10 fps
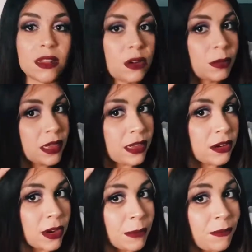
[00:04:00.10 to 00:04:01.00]
a little bit
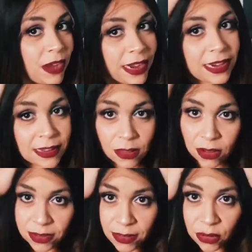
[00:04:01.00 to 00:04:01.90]
thinner, I'm fine as
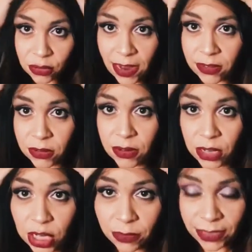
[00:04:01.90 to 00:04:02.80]
long as the tracks are
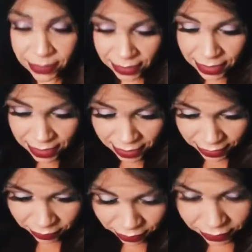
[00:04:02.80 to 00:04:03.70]
not showing.
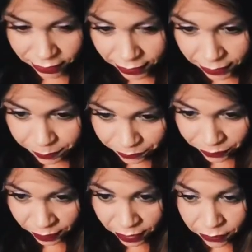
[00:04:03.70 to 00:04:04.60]
And honestly,
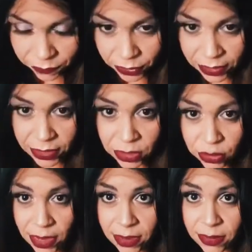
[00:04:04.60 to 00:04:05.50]
I don't feel any
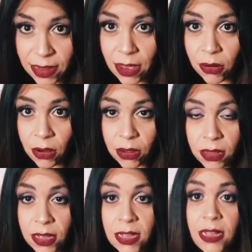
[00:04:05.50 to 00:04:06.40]
tracks at all.
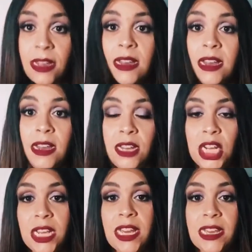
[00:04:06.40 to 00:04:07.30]

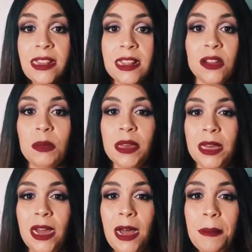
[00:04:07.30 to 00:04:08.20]
She is a little
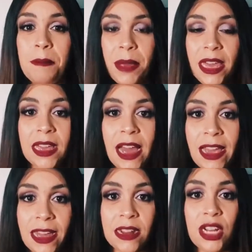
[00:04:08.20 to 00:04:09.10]
bit big. I
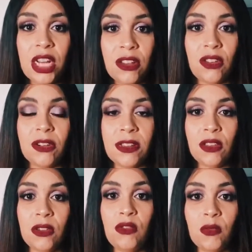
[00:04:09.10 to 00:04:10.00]
had to adjust her as
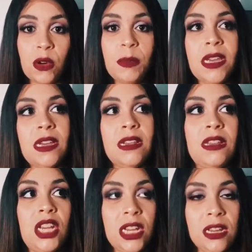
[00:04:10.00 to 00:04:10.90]
usual because
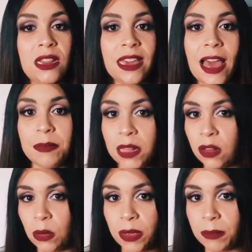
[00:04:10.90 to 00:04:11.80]
the cap's a
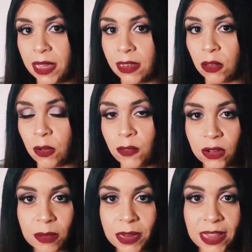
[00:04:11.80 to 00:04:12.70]
little bit big. So if you're
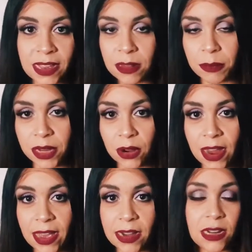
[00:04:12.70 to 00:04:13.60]
somebody that has a bigger
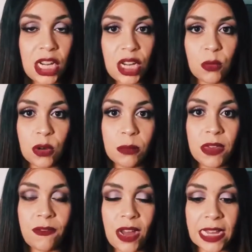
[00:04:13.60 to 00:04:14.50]
head, she will be
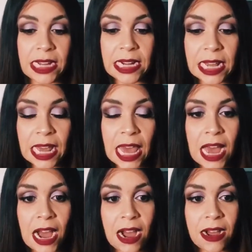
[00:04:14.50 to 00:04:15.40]
fine.
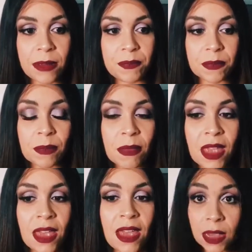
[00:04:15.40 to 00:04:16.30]

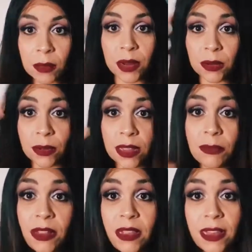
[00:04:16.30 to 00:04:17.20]
But I really,
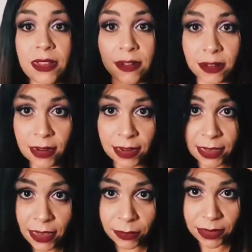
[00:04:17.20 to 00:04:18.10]
really like her and I
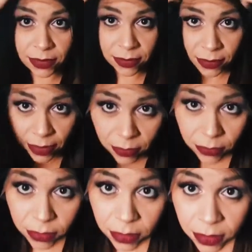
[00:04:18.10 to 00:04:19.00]
can't wait to style
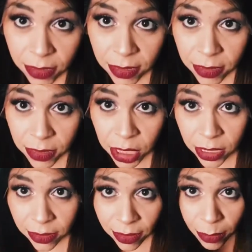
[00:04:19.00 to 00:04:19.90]
her. She
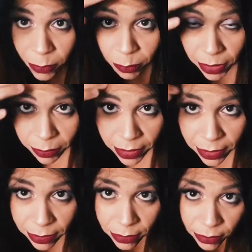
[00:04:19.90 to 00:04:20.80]
does come with baby
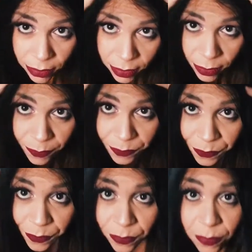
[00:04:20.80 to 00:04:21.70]
hairs.
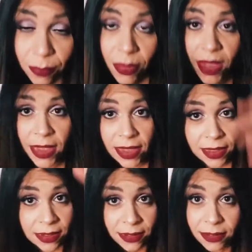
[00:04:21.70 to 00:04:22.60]

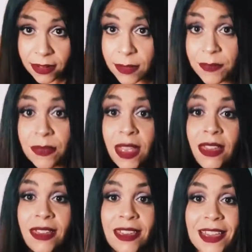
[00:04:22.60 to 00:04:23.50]
And
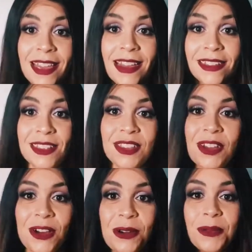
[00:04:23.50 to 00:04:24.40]
yeah,
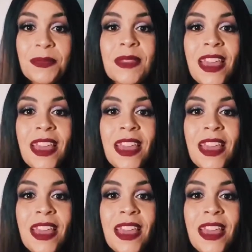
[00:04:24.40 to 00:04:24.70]
so